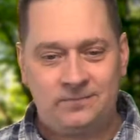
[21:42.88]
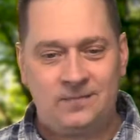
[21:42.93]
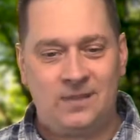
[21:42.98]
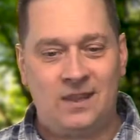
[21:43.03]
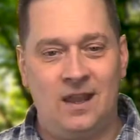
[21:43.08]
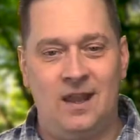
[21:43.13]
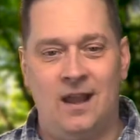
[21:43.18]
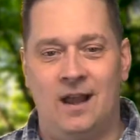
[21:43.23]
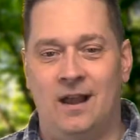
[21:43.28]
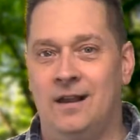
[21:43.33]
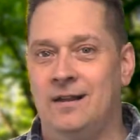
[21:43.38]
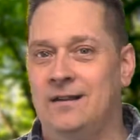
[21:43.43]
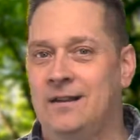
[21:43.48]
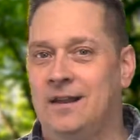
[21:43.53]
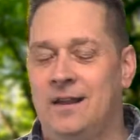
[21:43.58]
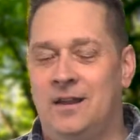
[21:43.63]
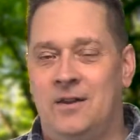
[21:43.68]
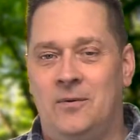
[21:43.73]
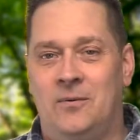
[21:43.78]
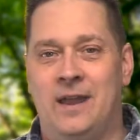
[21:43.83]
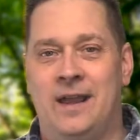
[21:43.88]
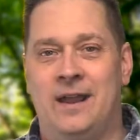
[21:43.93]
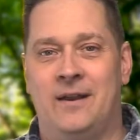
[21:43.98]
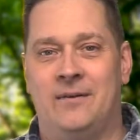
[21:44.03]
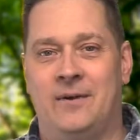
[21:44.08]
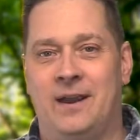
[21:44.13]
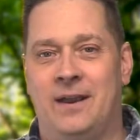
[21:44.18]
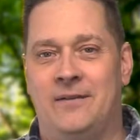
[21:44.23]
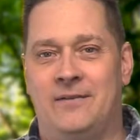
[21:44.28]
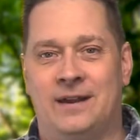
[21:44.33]
Uh, we, ha-
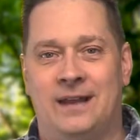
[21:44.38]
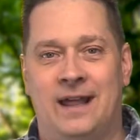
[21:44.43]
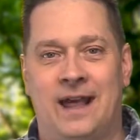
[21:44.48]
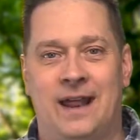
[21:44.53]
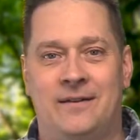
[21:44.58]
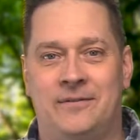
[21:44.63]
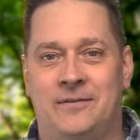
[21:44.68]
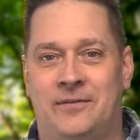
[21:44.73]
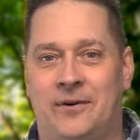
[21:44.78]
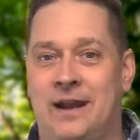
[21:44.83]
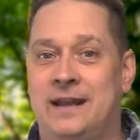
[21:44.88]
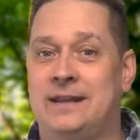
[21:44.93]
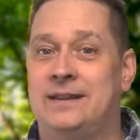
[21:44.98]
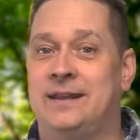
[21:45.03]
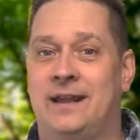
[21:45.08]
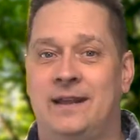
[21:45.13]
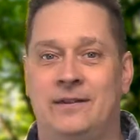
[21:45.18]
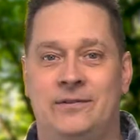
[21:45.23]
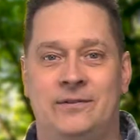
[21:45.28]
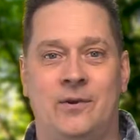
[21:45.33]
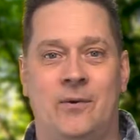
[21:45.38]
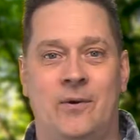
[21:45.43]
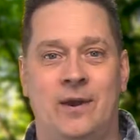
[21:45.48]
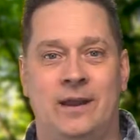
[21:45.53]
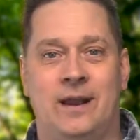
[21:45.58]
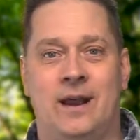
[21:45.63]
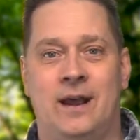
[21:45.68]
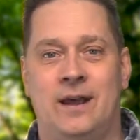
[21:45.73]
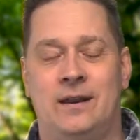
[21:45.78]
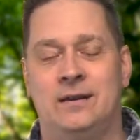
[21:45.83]
we have a lot of great things going
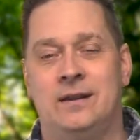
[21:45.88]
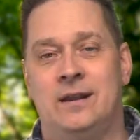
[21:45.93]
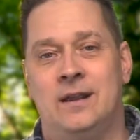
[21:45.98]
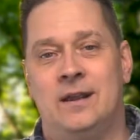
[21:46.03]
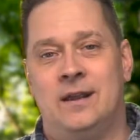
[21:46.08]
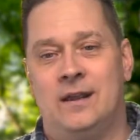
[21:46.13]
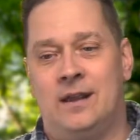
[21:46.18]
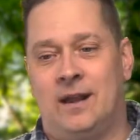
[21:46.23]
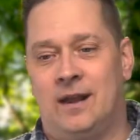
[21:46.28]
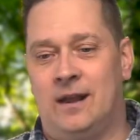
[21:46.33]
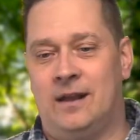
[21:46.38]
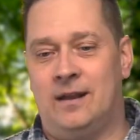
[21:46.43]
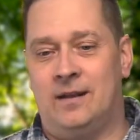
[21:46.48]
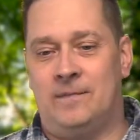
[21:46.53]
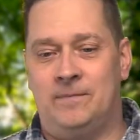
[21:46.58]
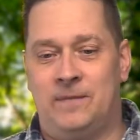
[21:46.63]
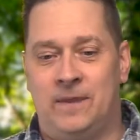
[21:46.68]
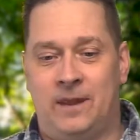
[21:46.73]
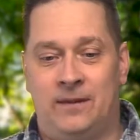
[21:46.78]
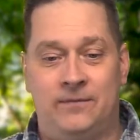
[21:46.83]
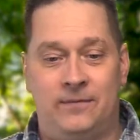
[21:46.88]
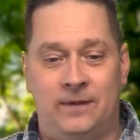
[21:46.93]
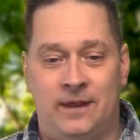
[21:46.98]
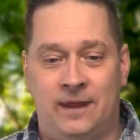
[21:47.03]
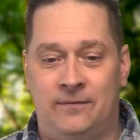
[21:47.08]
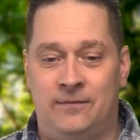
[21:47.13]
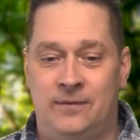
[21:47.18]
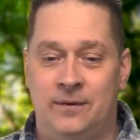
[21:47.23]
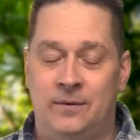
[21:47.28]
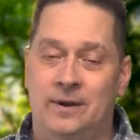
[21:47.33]
on. Uh, if,
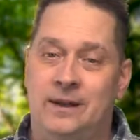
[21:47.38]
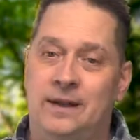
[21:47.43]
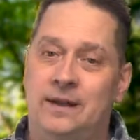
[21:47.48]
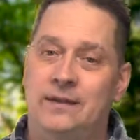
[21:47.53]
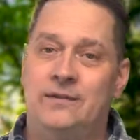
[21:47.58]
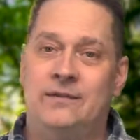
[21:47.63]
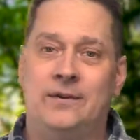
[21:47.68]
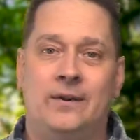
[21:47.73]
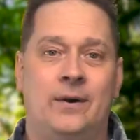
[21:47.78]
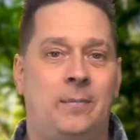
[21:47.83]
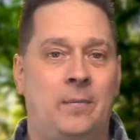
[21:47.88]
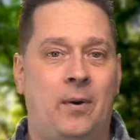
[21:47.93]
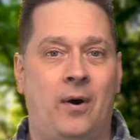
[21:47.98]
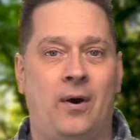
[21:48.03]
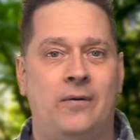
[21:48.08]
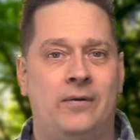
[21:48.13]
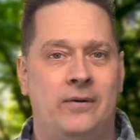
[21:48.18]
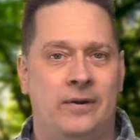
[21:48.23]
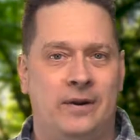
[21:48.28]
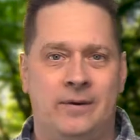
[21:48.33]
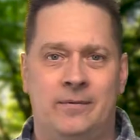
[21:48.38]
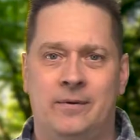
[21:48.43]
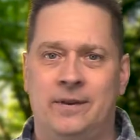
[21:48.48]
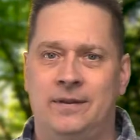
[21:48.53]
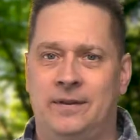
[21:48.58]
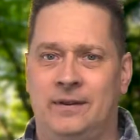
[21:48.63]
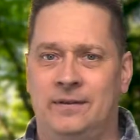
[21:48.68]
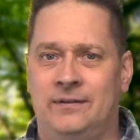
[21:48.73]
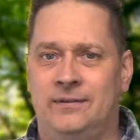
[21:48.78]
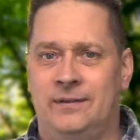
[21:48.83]
if you would consider partnering with
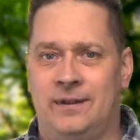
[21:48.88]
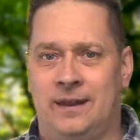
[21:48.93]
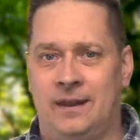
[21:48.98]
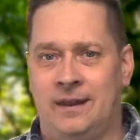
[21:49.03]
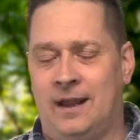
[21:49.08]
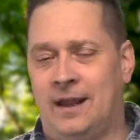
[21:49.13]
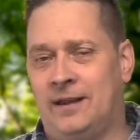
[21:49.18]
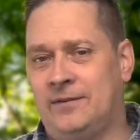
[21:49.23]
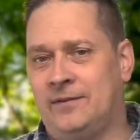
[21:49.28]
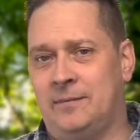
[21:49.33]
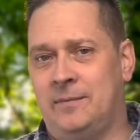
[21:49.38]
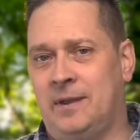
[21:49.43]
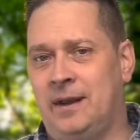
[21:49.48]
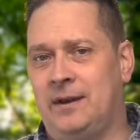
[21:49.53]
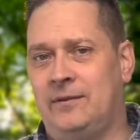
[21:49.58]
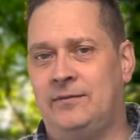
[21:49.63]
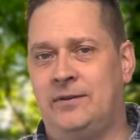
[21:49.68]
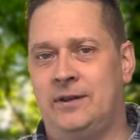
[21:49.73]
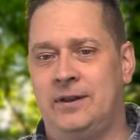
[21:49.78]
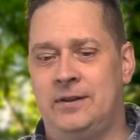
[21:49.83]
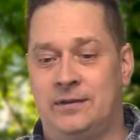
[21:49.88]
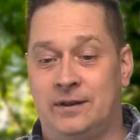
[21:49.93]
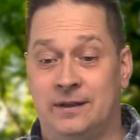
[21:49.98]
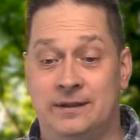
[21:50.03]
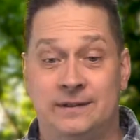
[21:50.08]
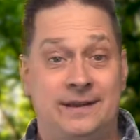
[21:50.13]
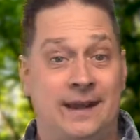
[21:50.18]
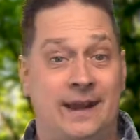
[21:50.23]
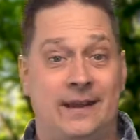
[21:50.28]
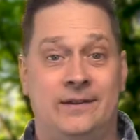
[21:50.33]
us uh, as a ministry, you can
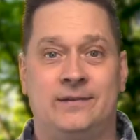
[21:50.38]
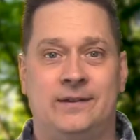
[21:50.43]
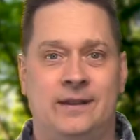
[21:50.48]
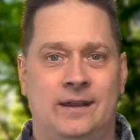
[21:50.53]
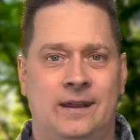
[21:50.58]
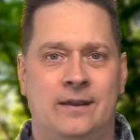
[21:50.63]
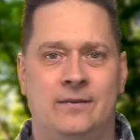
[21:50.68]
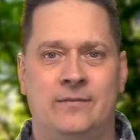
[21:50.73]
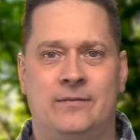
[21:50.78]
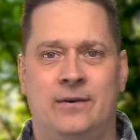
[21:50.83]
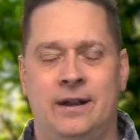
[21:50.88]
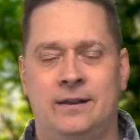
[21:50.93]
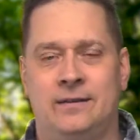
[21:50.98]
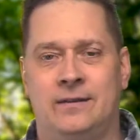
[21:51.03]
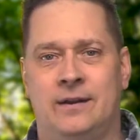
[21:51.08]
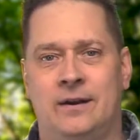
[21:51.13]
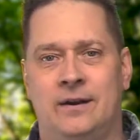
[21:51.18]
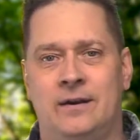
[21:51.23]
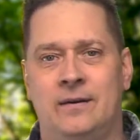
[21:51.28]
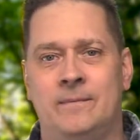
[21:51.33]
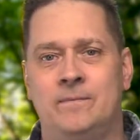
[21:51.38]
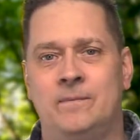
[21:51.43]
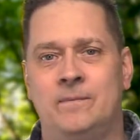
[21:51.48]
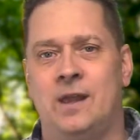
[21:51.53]
text to give right there.